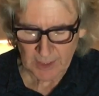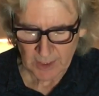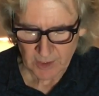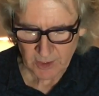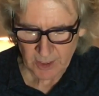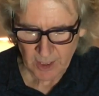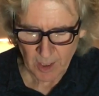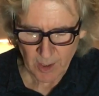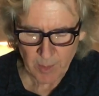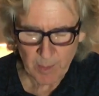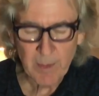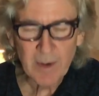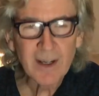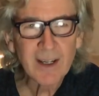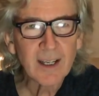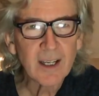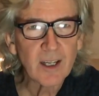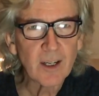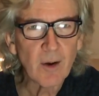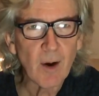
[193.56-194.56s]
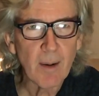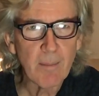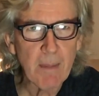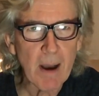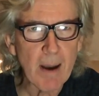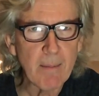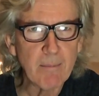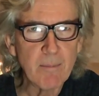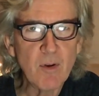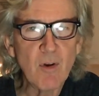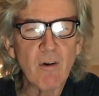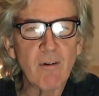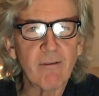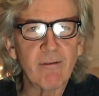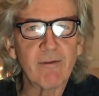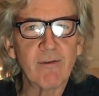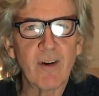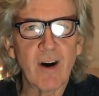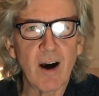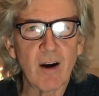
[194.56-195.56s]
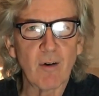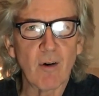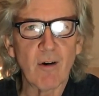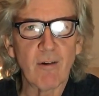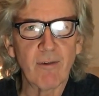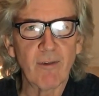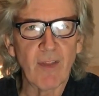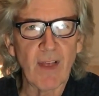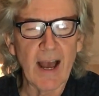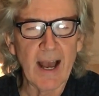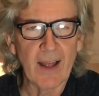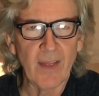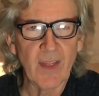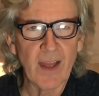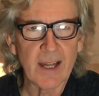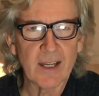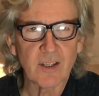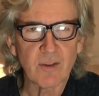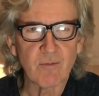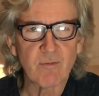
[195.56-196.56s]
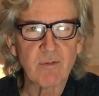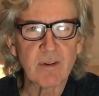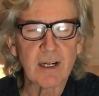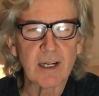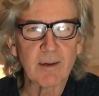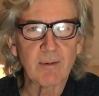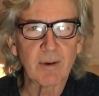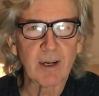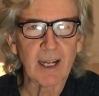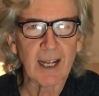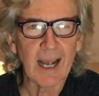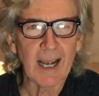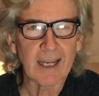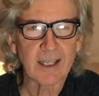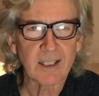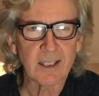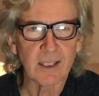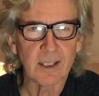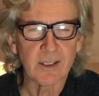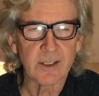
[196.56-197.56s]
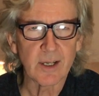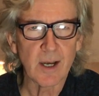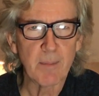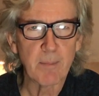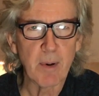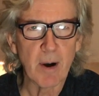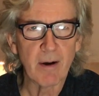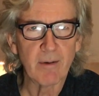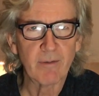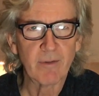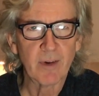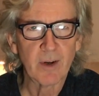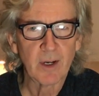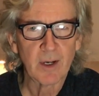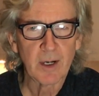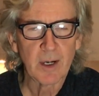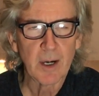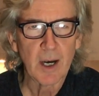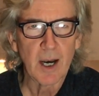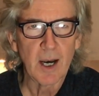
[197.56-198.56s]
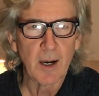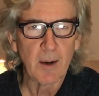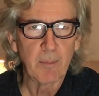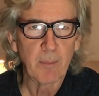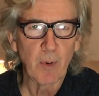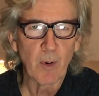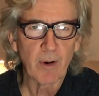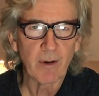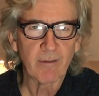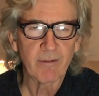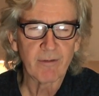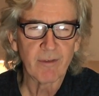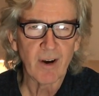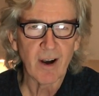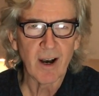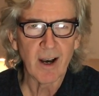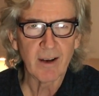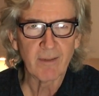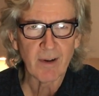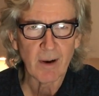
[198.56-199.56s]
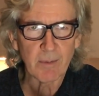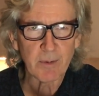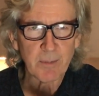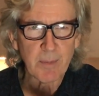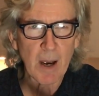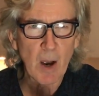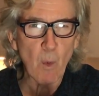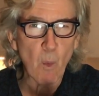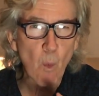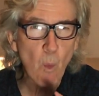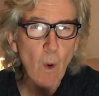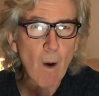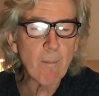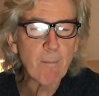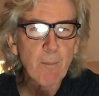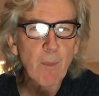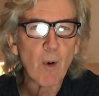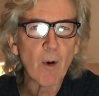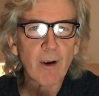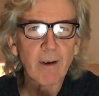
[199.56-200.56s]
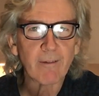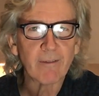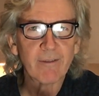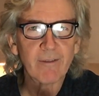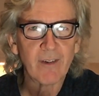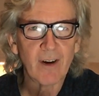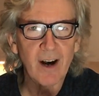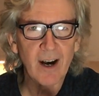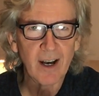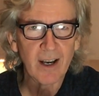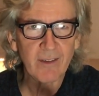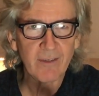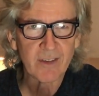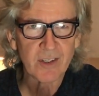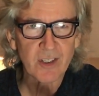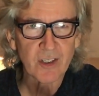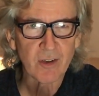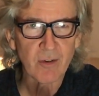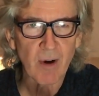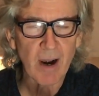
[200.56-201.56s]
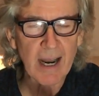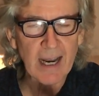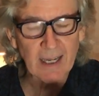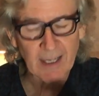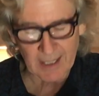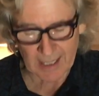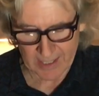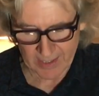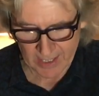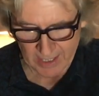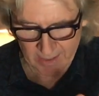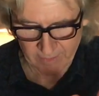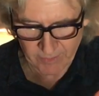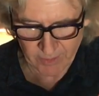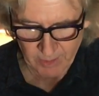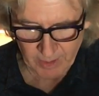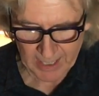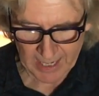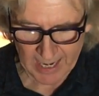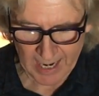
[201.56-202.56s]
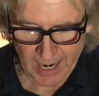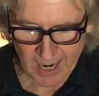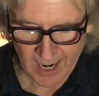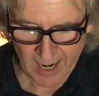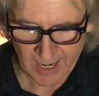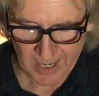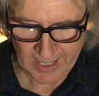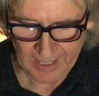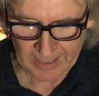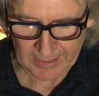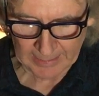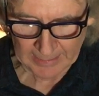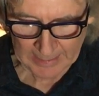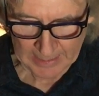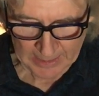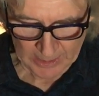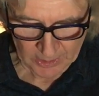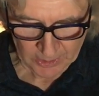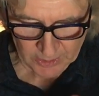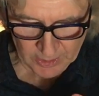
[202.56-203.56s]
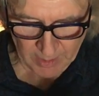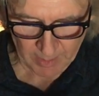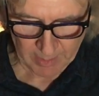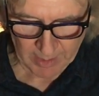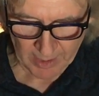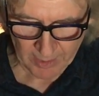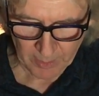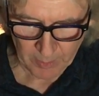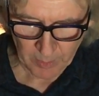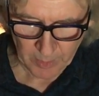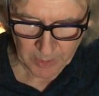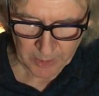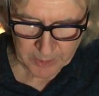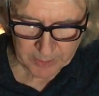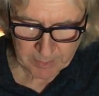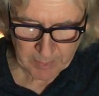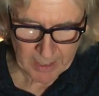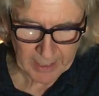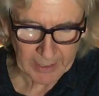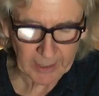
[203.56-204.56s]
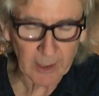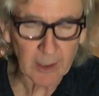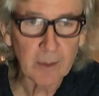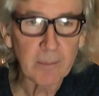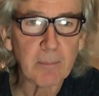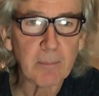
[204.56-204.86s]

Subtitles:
So, you know, I'm not far off that, and that's really, really excellent. Above 0.5 up to about 1.5 is great, and then if you get higher, so in other words, my